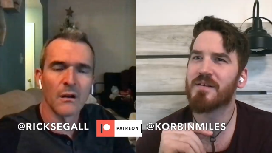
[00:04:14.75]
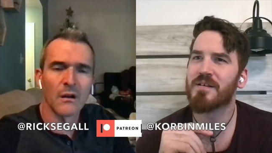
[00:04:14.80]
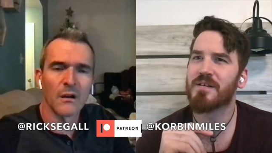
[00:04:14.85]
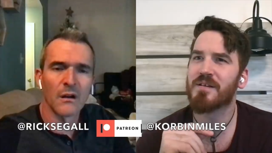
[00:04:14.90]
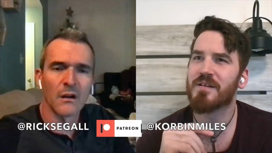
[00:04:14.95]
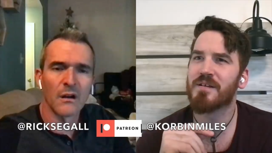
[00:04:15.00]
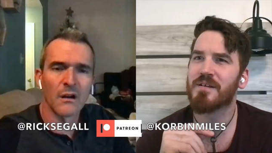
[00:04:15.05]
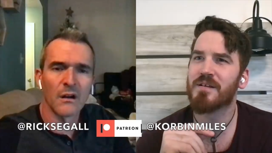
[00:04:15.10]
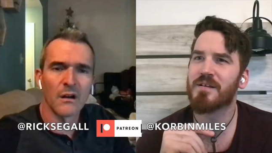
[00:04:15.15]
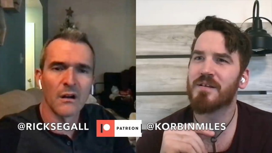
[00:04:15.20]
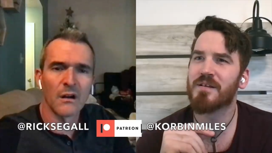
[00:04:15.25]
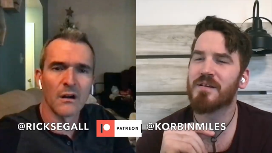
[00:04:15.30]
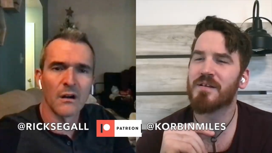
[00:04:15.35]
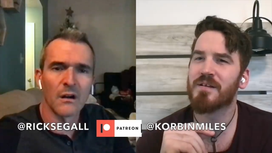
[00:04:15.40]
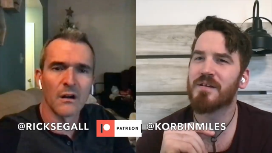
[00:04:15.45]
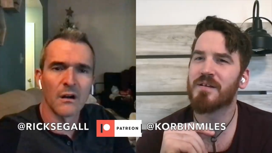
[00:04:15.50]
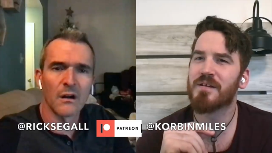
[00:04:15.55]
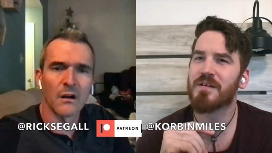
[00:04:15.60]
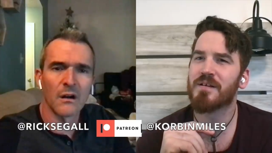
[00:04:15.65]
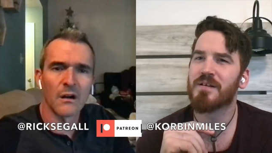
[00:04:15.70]

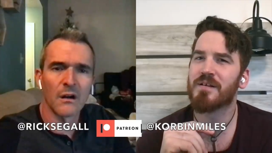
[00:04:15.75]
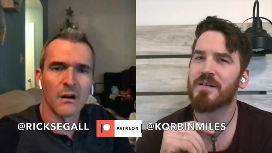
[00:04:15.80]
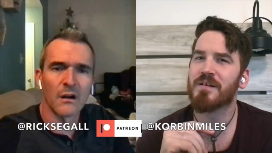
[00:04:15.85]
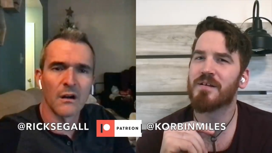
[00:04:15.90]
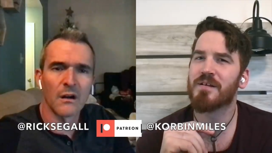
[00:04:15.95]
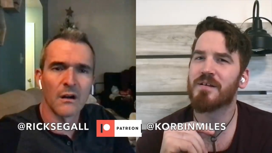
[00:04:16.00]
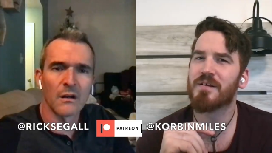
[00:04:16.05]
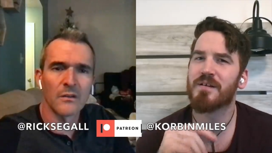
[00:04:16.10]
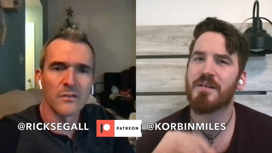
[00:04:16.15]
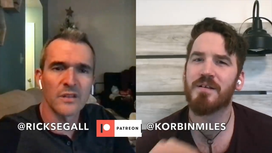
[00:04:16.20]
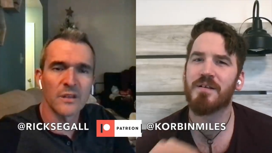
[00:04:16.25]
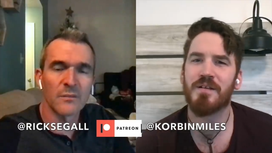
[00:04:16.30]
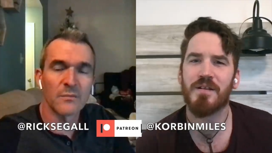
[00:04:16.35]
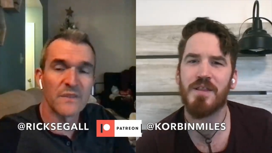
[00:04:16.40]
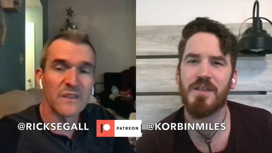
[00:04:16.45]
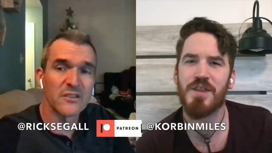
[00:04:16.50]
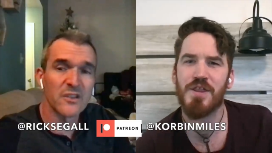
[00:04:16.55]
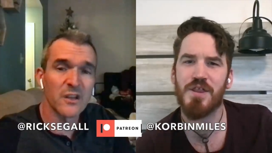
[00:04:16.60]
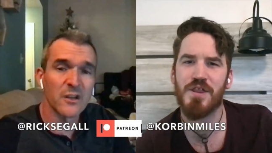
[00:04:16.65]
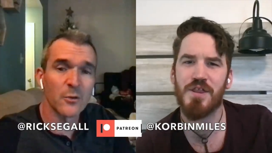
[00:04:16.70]
Speaker 1: Uh,
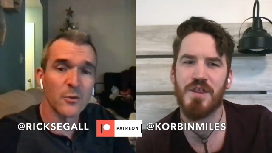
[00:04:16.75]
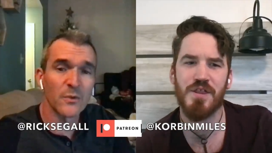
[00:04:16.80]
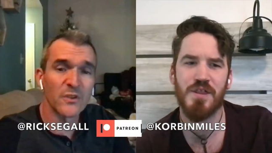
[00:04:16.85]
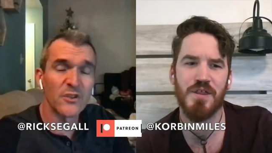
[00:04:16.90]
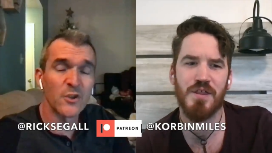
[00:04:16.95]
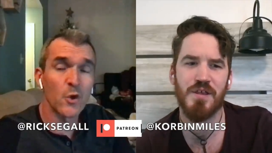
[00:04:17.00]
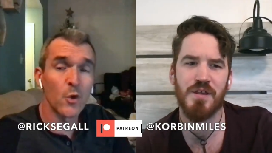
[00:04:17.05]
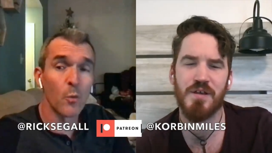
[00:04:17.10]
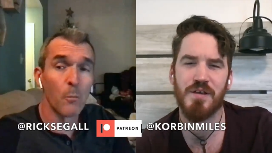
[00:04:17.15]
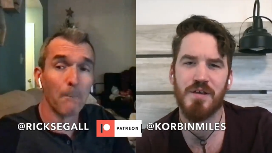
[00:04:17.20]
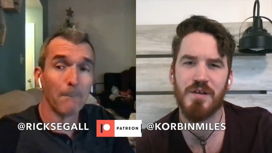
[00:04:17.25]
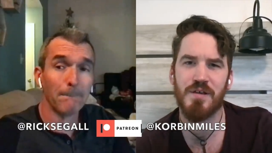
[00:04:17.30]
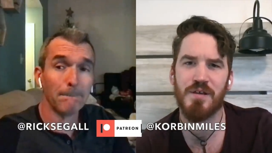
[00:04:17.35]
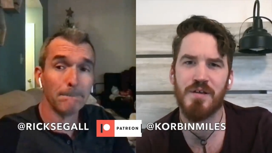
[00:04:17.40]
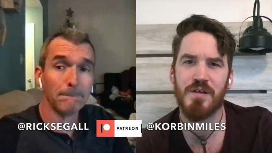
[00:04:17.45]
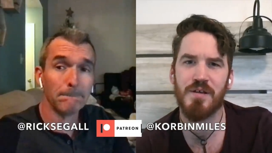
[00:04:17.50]
something's gonna resume.